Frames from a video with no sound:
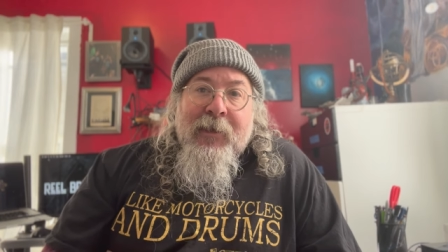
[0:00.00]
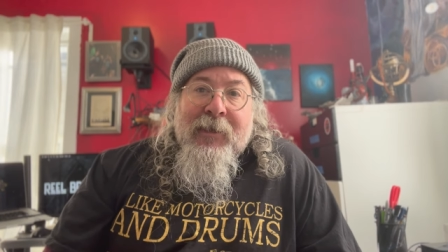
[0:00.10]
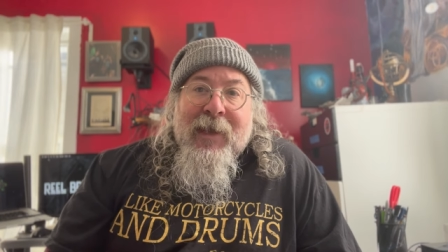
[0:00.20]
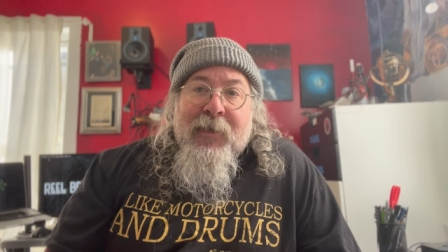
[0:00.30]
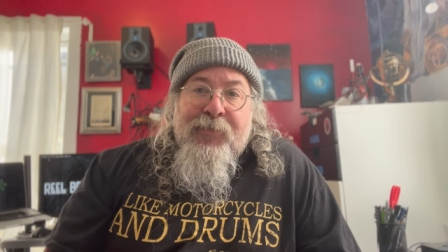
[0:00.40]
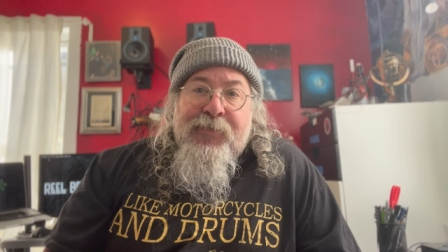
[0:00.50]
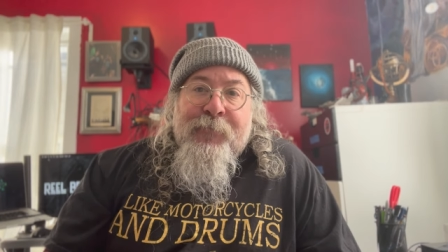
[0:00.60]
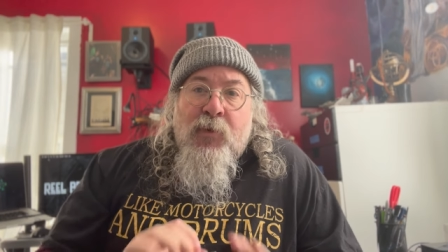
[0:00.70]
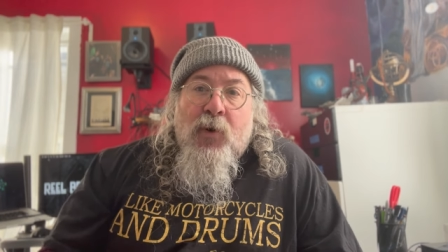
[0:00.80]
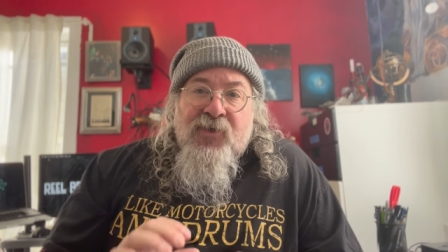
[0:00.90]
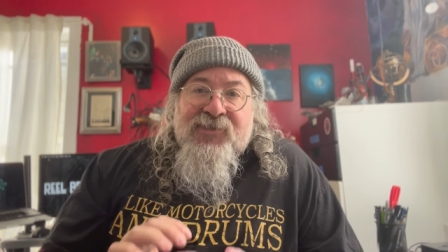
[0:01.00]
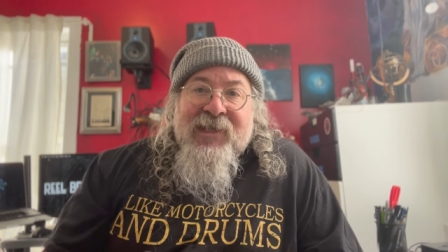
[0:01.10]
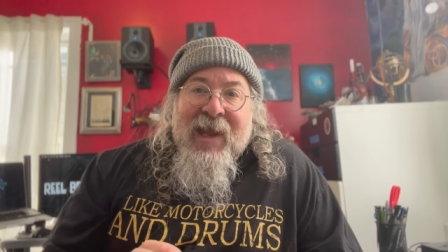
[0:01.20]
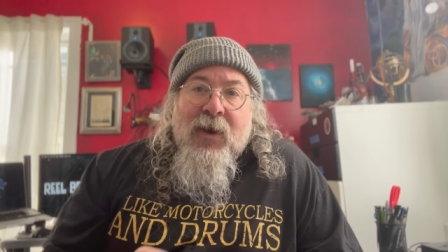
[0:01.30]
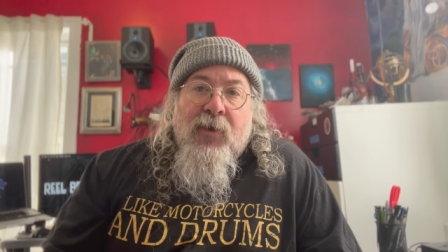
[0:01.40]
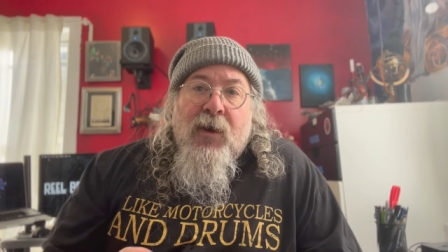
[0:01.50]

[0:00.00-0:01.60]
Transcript: get the most out